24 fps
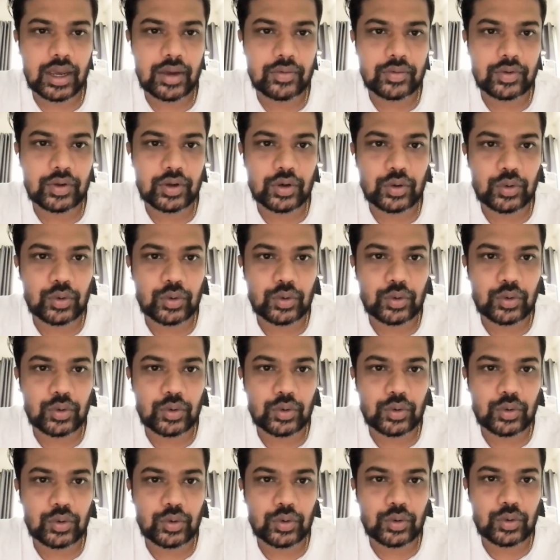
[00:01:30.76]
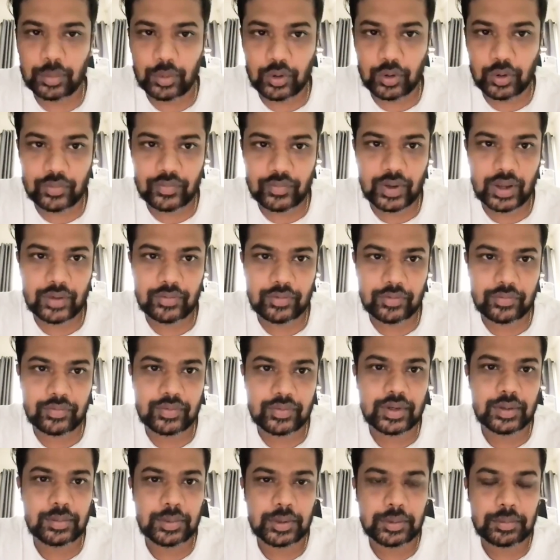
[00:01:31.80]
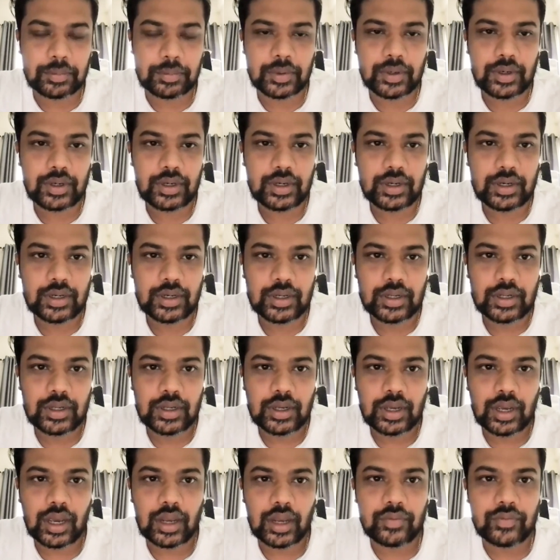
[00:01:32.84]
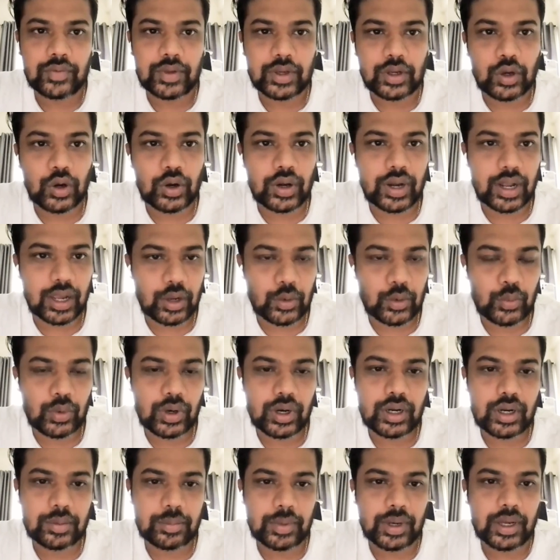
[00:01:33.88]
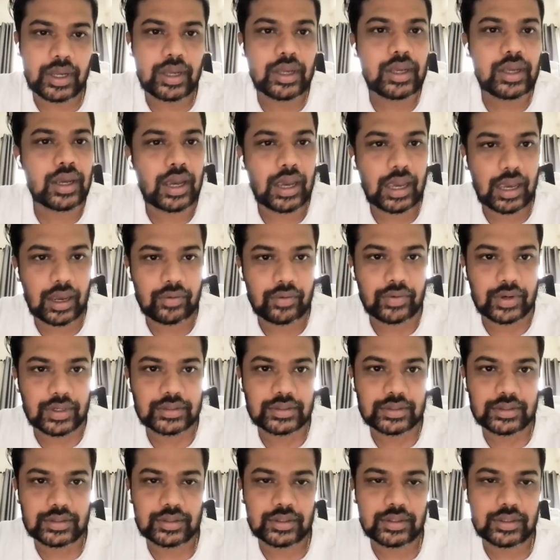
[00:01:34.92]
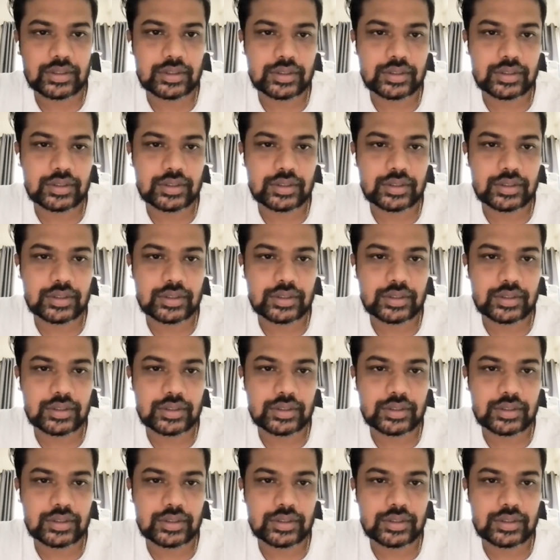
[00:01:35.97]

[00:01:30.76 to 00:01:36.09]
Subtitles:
have grown the team to about 550 people, and we got acquired by Havels.